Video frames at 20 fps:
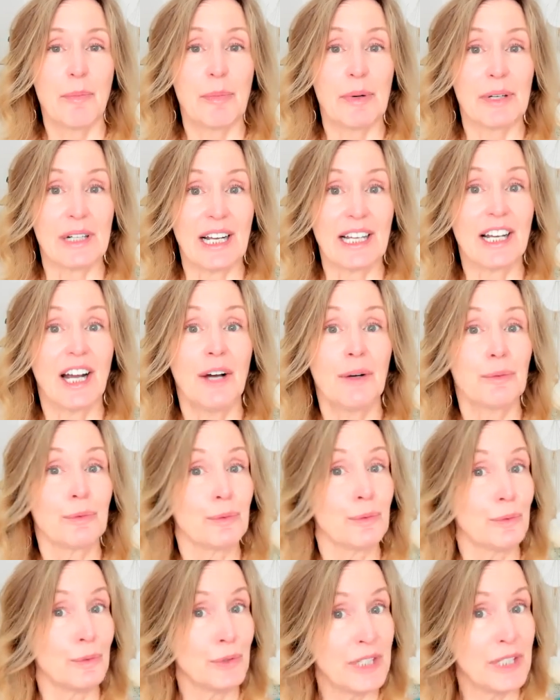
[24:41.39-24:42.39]
but I got
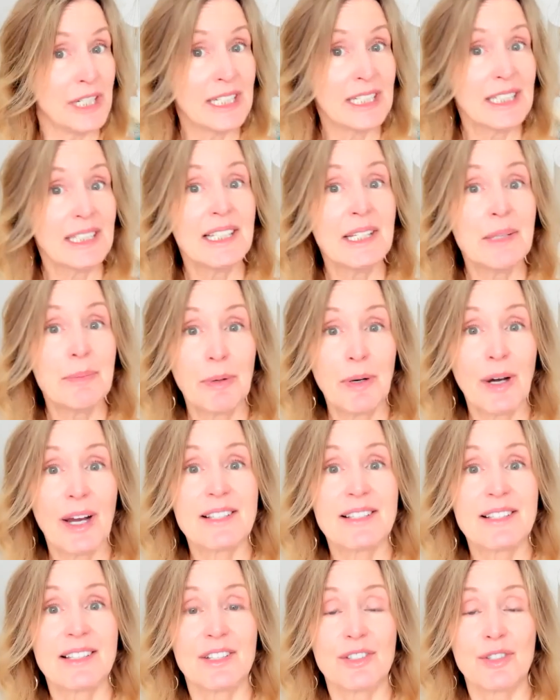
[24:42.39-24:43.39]
really
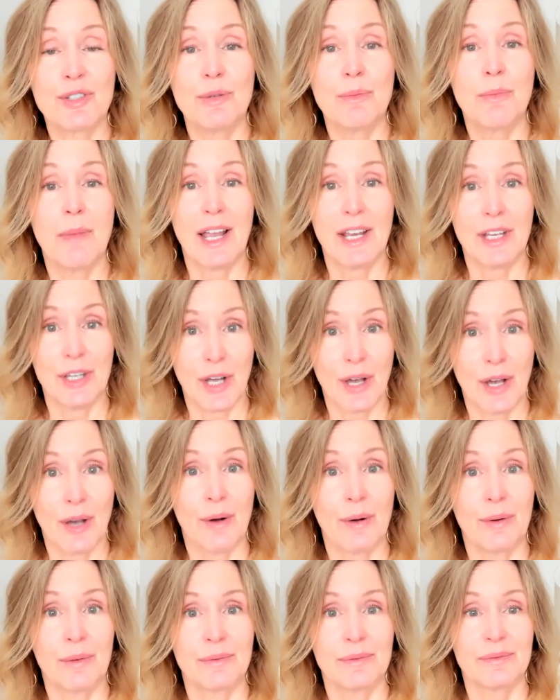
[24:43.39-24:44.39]
present to my
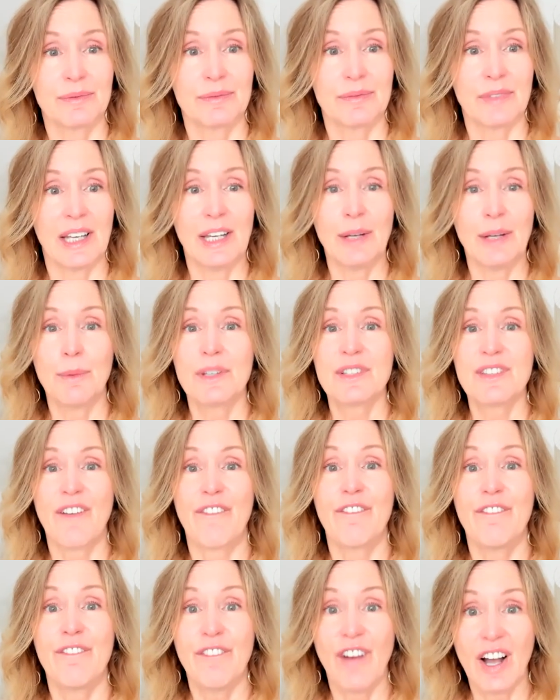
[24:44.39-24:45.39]
no. And it was a
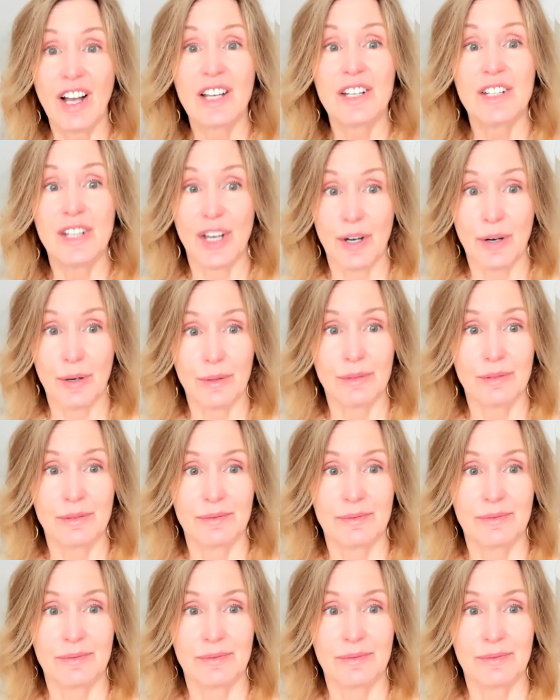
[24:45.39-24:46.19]
fuck no.